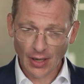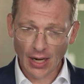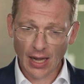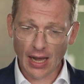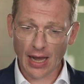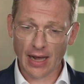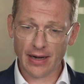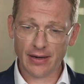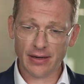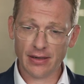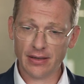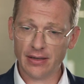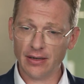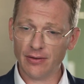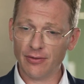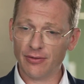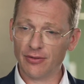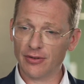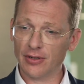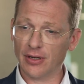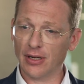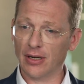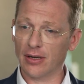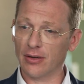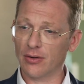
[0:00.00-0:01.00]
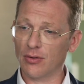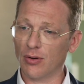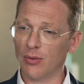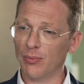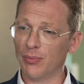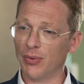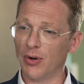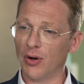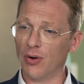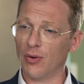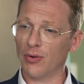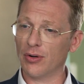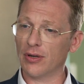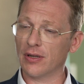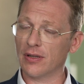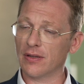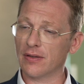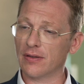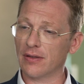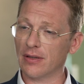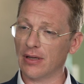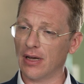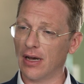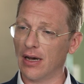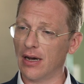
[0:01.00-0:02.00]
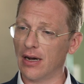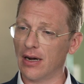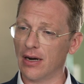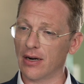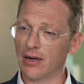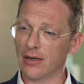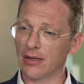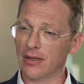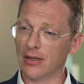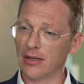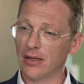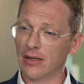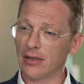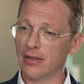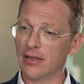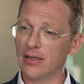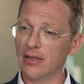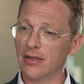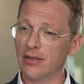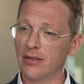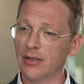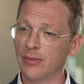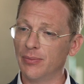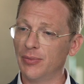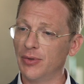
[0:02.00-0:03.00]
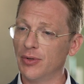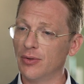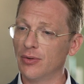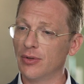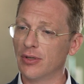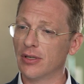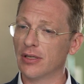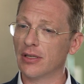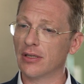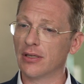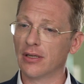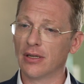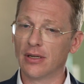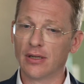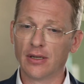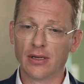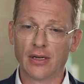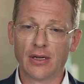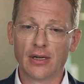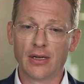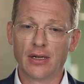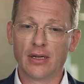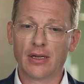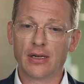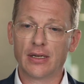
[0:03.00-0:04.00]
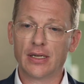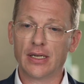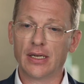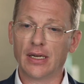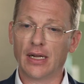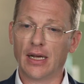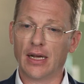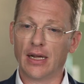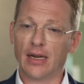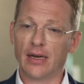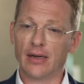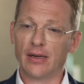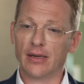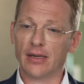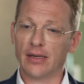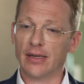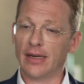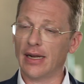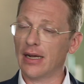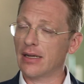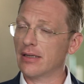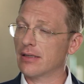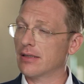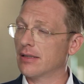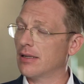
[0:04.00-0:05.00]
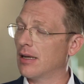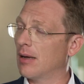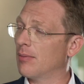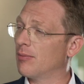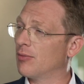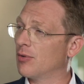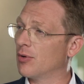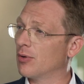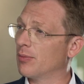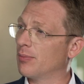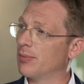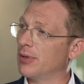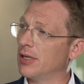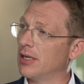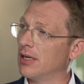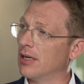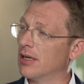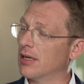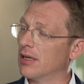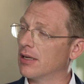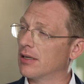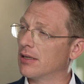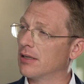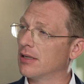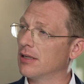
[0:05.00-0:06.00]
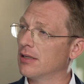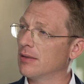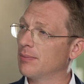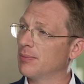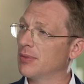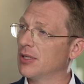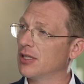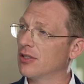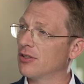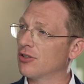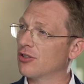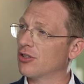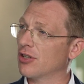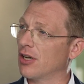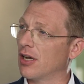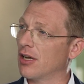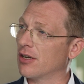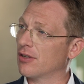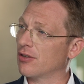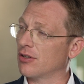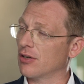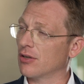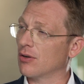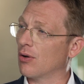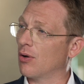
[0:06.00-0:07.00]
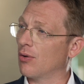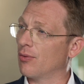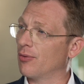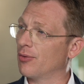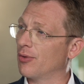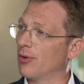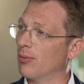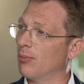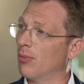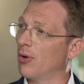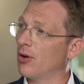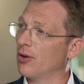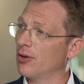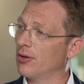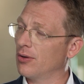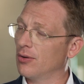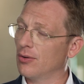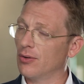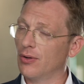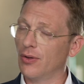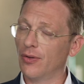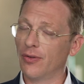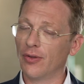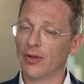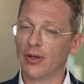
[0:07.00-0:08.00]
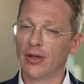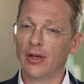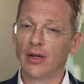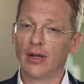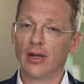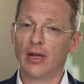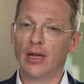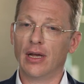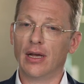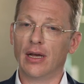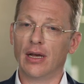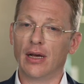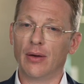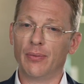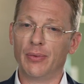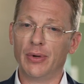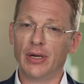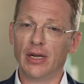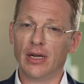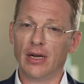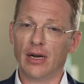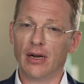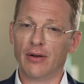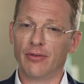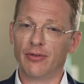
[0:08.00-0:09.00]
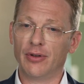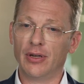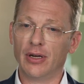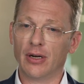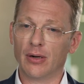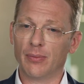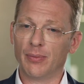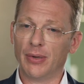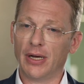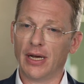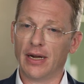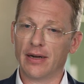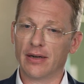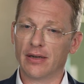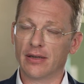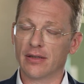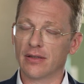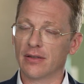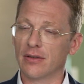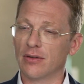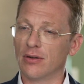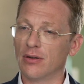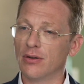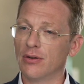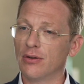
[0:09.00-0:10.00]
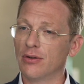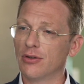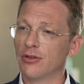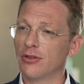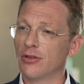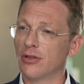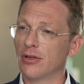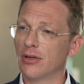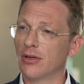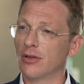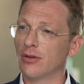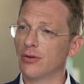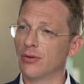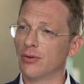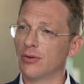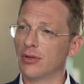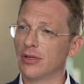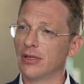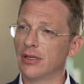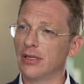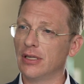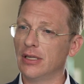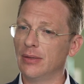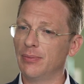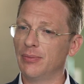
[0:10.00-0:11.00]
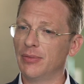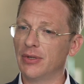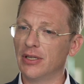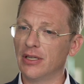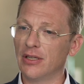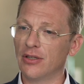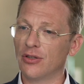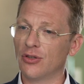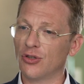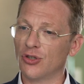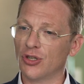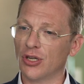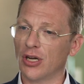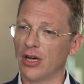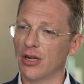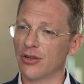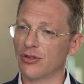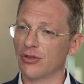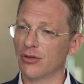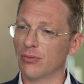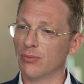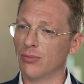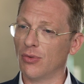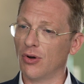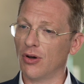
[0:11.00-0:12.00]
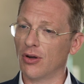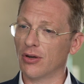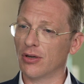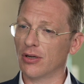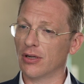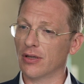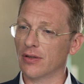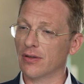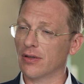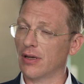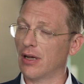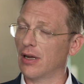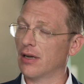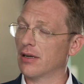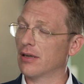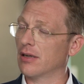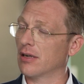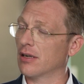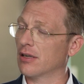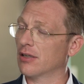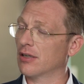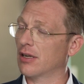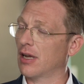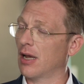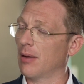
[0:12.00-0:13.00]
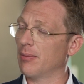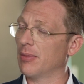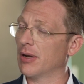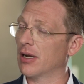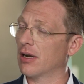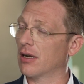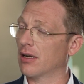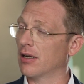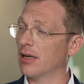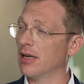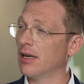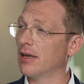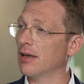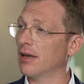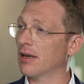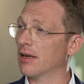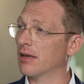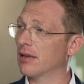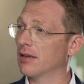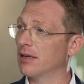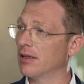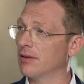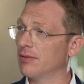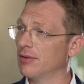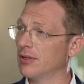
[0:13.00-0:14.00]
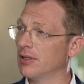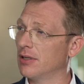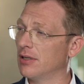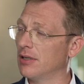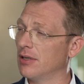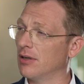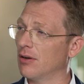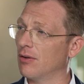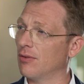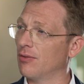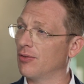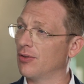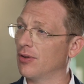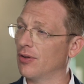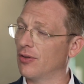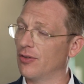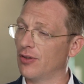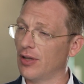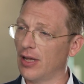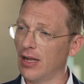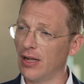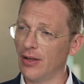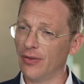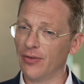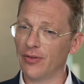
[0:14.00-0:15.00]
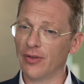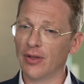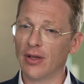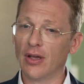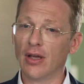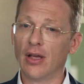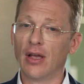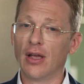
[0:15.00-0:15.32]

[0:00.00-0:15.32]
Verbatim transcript: and the different components are distributed, then the next step would be a dis discharging of the modules. Uh, we have here a pattern solution to deep discharge the modules until chemical inactivity of mm -hmm. the cells.